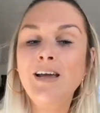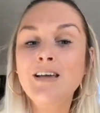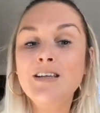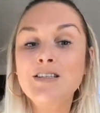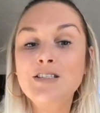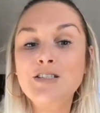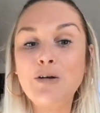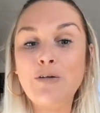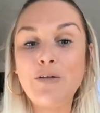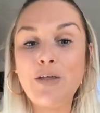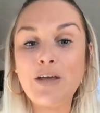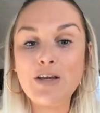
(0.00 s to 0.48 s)

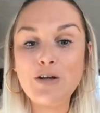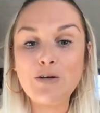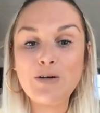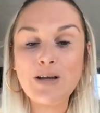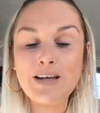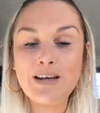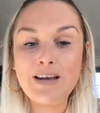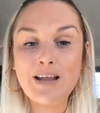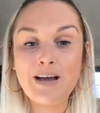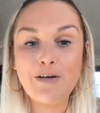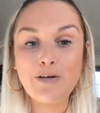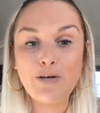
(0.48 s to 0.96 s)
so that you
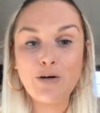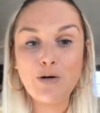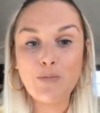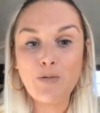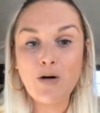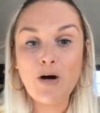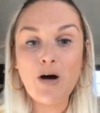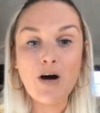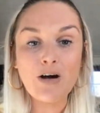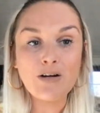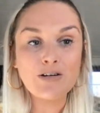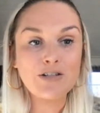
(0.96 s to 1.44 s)
can now
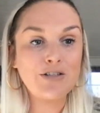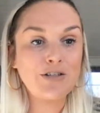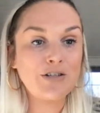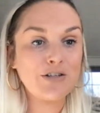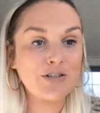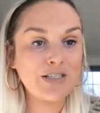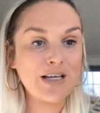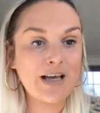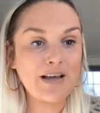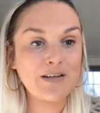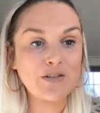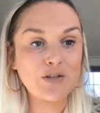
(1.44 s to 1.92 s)
go onto your
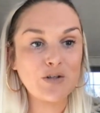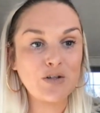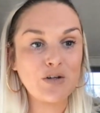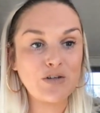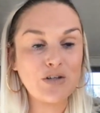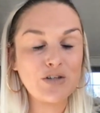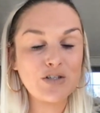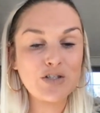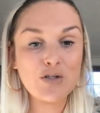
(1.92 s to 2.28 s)
Zazzle